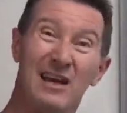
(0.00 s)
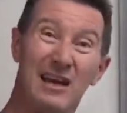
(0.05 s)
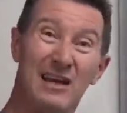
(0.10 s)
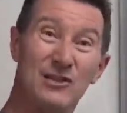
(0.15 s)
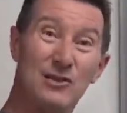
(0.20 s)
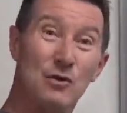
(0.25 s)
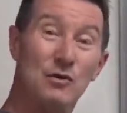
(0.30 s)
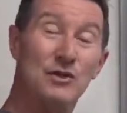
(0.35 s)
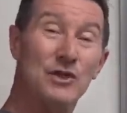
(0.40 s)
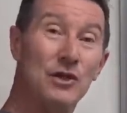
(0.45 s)

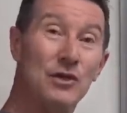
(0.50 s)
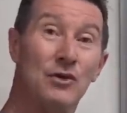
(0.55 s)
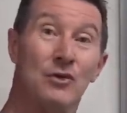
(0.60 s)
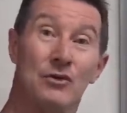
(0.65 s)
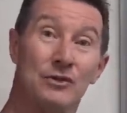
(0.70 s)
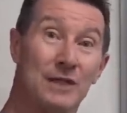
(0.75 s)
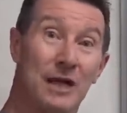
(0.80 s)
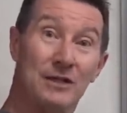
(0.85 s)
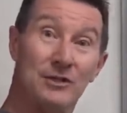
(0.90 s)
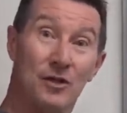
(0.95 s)
it's also
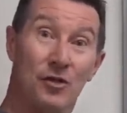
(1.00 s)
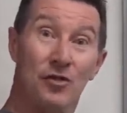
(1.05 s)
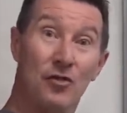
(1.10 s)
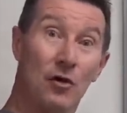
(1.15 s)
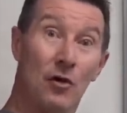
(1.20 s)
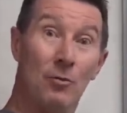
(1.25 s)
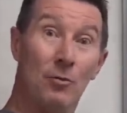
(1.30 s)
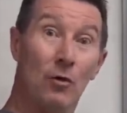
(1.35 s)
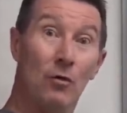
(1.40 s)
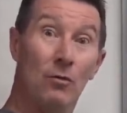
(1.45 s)
used as a
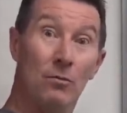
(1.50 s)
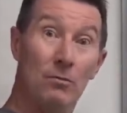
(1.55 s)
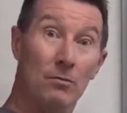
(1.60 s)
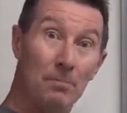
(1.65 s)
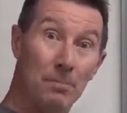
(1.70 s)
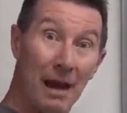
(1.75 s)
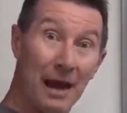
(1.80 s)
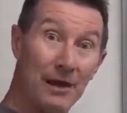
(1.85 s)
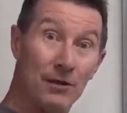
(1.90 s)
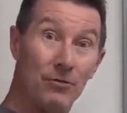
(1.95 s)
thermal
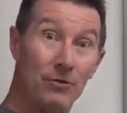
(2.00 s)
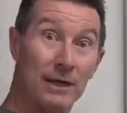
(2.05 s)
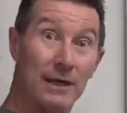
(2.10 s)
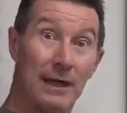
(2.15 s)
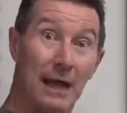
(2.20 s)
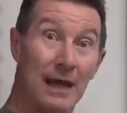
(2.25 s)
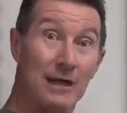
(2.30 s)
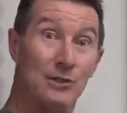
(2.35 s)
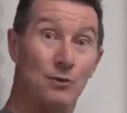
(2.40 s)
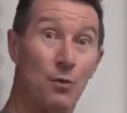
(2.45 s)

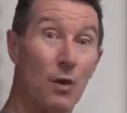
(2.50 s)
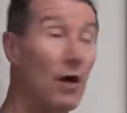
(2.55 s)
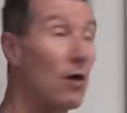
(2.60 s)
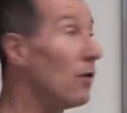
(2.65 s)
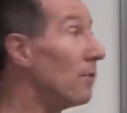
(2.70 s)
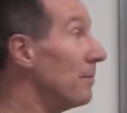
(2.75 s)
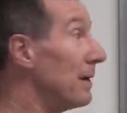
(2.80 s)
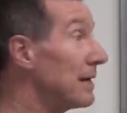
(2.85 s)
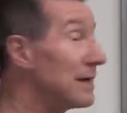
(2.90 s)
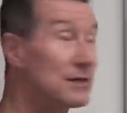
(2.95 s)
battery as
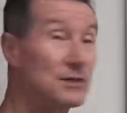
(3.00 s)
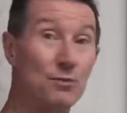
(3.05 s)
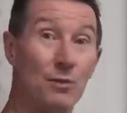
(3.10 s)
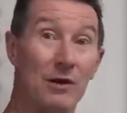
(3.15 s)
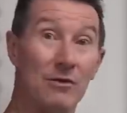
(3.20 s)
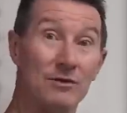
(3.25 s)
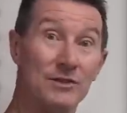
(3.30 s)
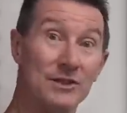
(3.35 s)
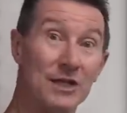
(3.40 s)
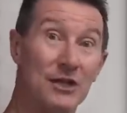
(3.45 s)
well, because
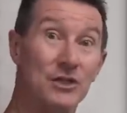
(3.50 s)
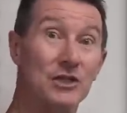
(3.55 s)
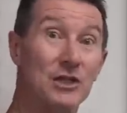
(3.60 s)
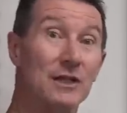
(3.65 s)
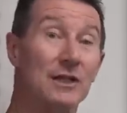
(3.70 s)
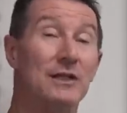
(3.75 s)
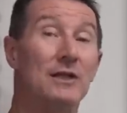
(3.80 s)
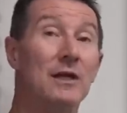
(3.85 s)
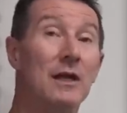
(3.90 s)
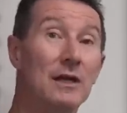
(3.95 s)
we're
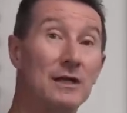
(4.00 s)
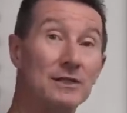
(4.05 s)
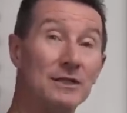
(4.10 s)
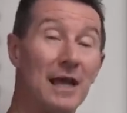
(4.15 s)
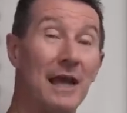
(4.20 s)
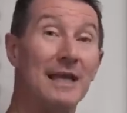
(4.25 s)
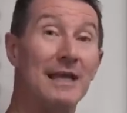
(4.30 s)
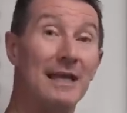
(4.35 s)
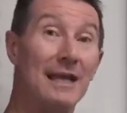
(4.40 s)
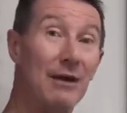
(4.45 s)
essentially
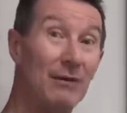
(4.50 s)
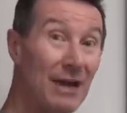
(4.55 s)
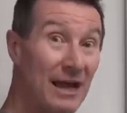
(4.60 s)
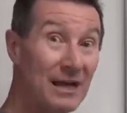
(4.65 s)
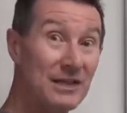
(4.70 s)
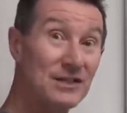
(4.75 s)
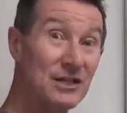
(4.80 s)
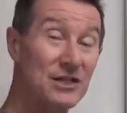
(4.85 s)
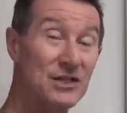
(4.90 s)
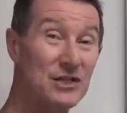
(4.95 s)
taking our
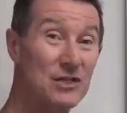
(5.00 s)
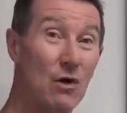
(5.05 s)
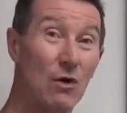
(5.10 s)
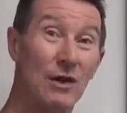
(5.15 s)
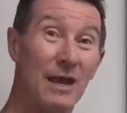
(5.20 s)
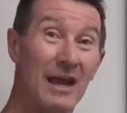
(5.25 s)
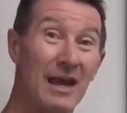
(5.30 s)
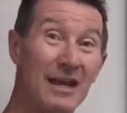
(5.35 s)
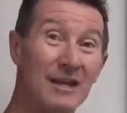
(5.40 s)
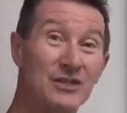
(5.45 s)
excess
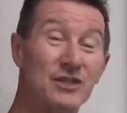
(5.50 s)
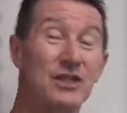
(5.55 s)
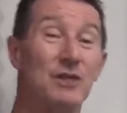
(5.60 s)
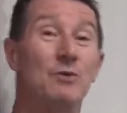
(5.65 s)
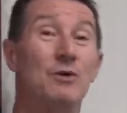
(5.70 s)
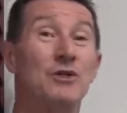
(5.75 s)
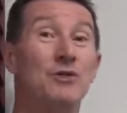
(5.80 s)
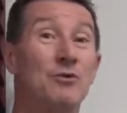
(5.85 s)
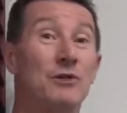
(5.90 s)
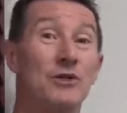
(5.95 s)
solar energy,
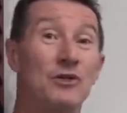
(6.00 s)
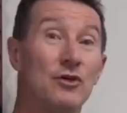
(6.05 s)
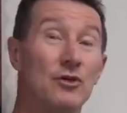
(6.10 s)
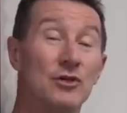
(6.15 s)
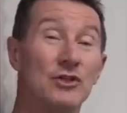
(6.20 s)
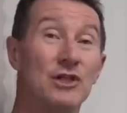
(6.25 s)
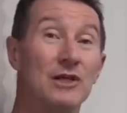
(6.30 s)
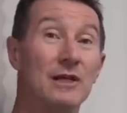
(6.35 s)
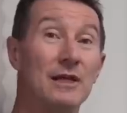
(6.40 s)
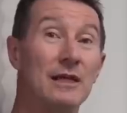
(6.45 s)
which we
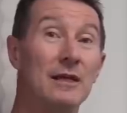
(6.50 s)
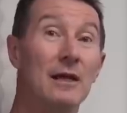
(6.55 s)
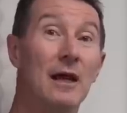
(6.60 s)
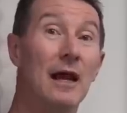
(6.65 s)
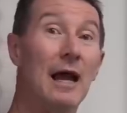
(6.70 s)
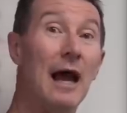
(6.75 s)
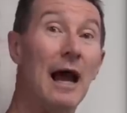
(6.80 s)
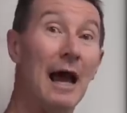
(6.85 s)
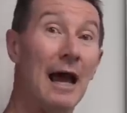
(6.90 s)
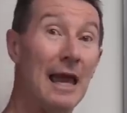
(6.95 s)
usually
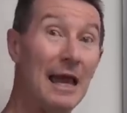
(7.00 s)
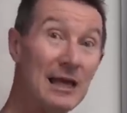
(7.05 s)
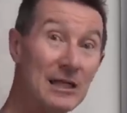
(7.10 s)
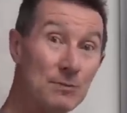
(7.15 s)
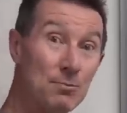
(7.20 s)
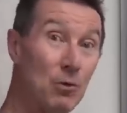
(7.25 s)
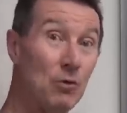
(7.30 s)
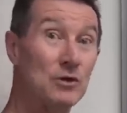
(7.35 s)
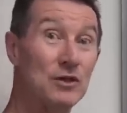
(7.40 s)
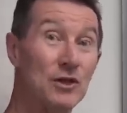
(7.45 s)

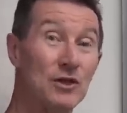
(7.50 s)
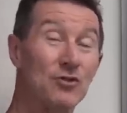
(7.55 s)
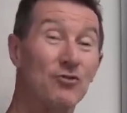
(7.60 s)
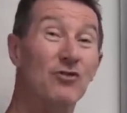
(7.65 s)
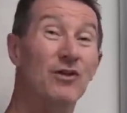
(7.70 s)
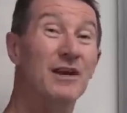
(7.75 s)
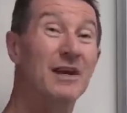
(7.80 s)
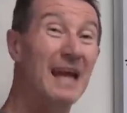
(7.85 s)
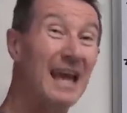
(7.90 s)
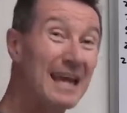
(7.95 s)
export to the
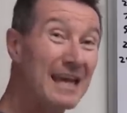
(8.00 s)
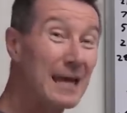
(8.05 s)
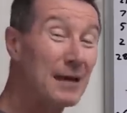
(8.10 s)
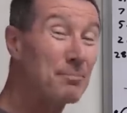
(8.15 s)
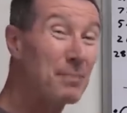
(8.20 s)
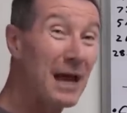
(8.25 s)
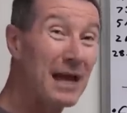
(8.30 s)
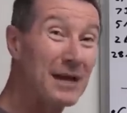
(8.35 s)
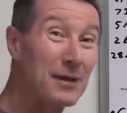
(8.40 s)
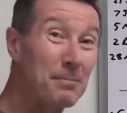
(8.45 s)
grid and
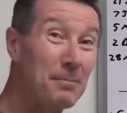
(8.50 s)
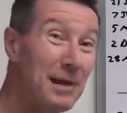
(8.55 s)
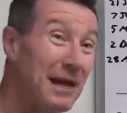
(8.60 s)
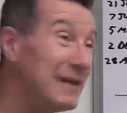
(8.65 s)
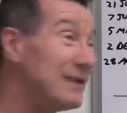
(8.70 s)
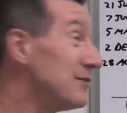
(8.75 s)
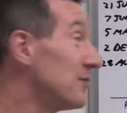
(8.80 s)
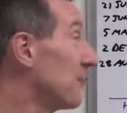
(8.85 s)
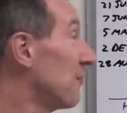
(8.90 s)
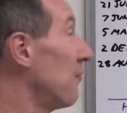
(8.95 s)
get paid a
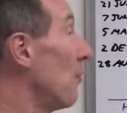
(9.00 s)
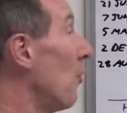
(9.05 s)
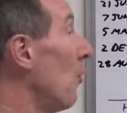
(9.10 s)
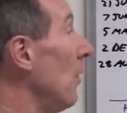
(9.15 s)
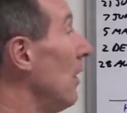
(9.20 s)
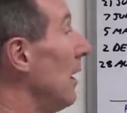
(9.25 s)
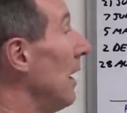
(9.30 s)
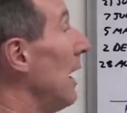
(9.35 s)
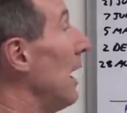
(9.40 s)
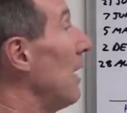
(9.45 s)
pittance
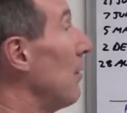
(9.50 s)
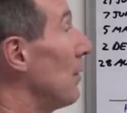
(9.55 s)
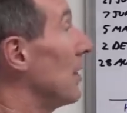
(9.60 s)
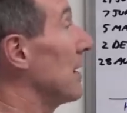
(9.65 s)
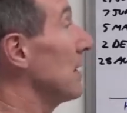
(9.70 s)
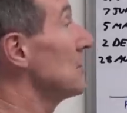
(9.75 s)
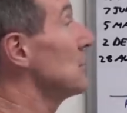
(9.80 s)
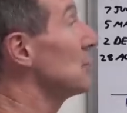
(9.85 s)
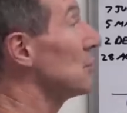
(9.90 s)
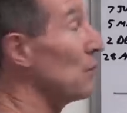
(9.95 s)
for, and we're
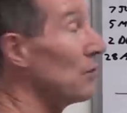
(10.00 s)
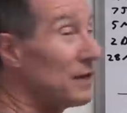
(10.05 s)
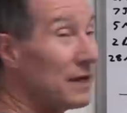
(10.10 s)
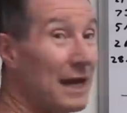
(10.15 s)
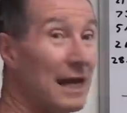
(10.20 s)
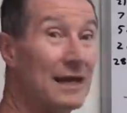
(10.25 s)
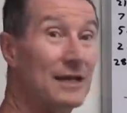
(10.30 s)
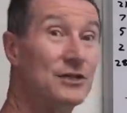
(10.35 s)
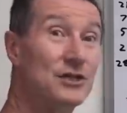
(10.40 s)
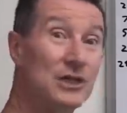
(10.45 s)
going to store
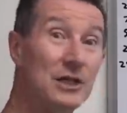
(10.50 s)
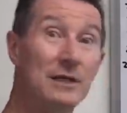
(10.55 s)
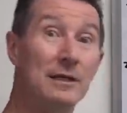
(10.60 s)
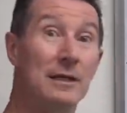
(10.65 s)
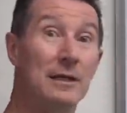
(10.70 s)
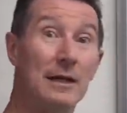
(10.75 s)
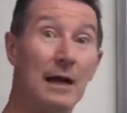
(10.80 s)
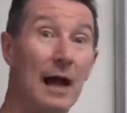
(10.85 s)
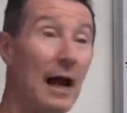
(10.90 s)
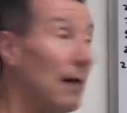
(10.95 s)
the energy
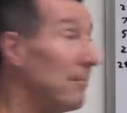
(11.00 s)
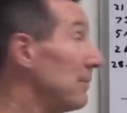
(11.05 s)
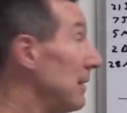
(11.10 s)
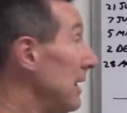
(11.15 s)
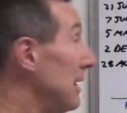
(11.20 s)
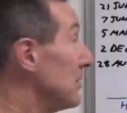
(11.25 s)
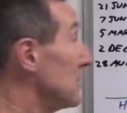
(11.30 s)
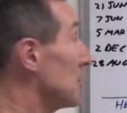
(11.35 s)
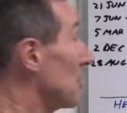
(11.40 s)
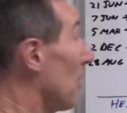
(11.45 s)

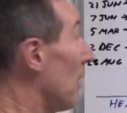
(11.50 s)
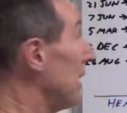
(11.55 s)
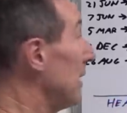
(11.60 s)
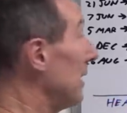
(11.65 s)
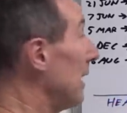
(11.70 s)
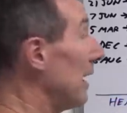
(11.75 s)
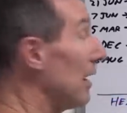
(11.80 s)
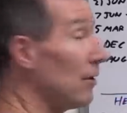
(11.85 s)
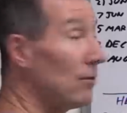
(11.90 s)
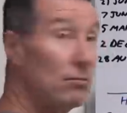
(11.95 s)

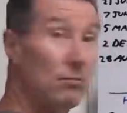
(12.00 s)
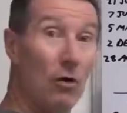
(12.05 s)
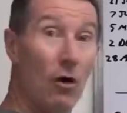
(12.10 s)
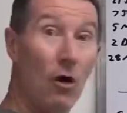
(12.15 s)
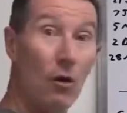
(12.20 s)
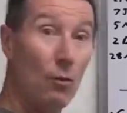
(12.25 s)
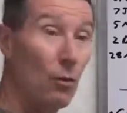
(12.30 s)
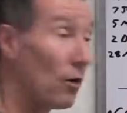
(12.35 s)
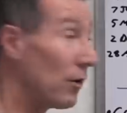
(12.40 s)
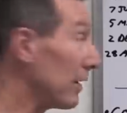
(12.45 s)
inside our
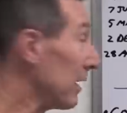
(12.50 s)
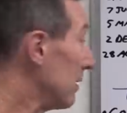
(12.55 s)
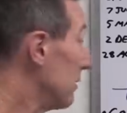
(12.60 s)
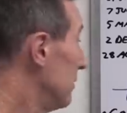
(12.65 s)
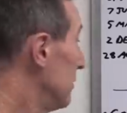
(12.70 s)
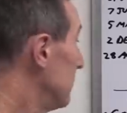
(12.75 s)
hot water